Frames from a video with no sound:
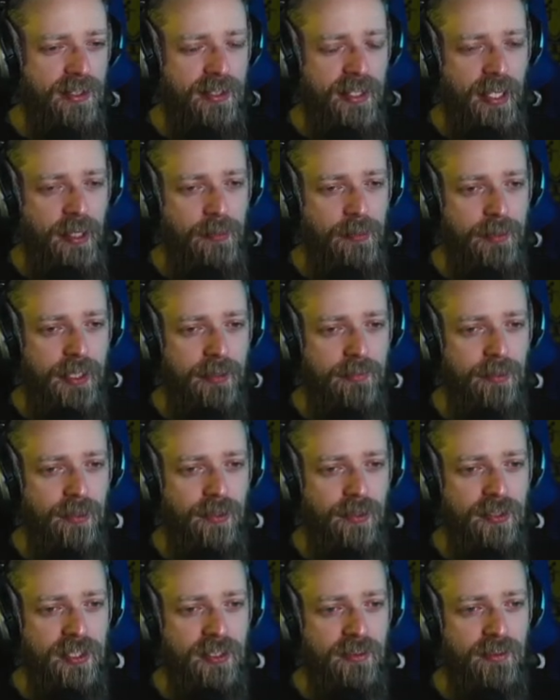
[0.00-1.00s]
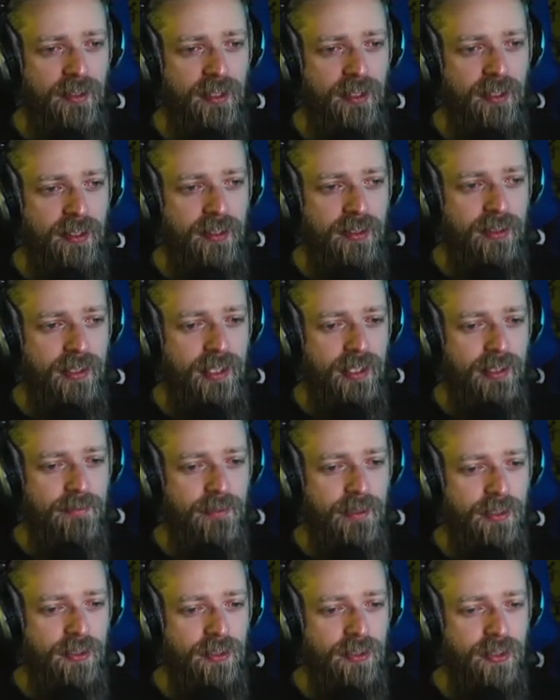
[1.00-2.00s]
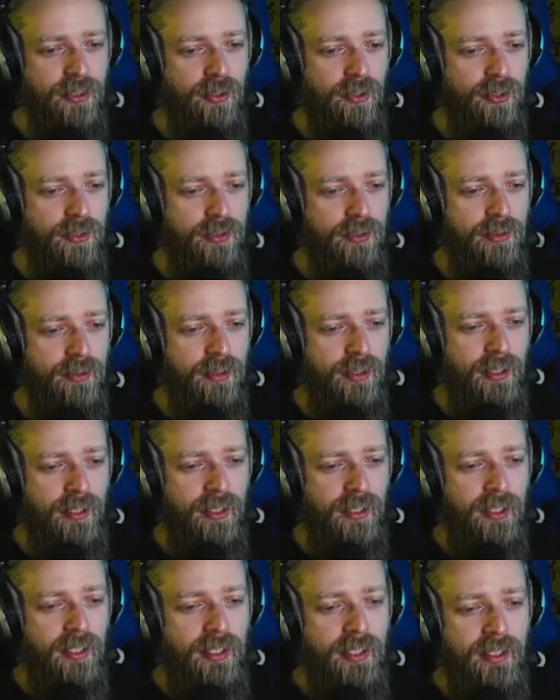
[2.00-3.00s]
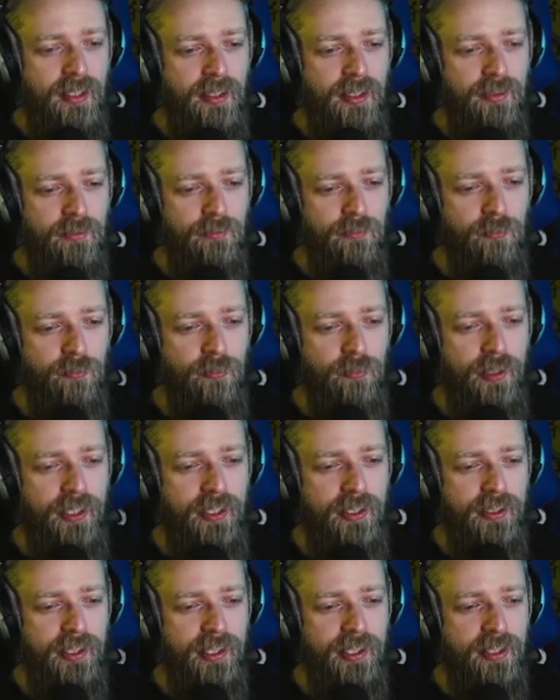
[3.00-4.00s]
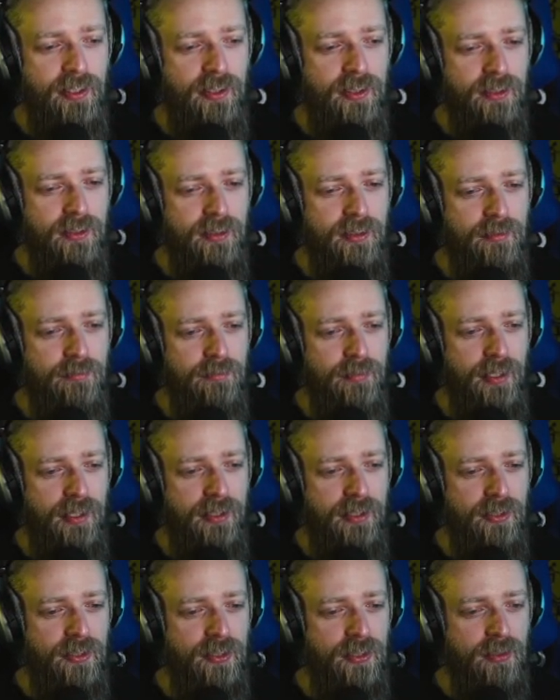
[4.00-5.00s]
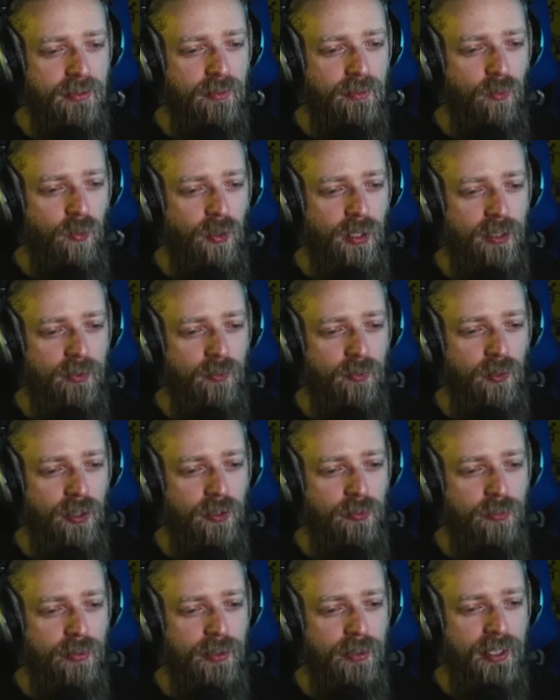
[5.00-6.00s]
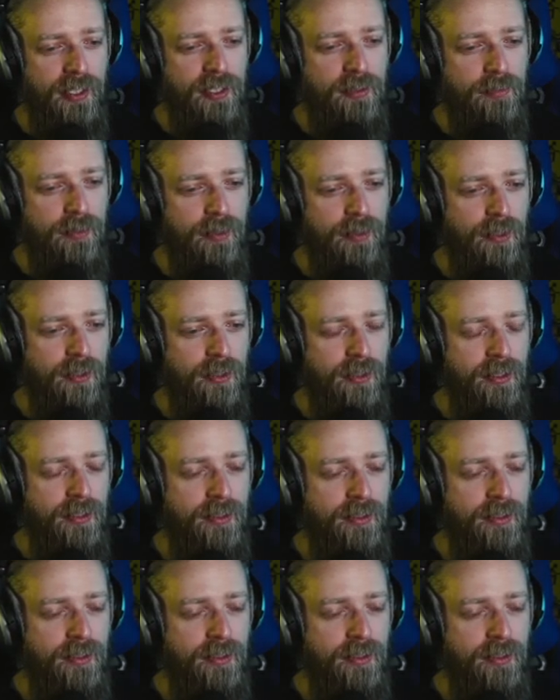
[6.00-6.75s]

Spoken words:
how many blocks there are, and if I just really got by just one well-placed block.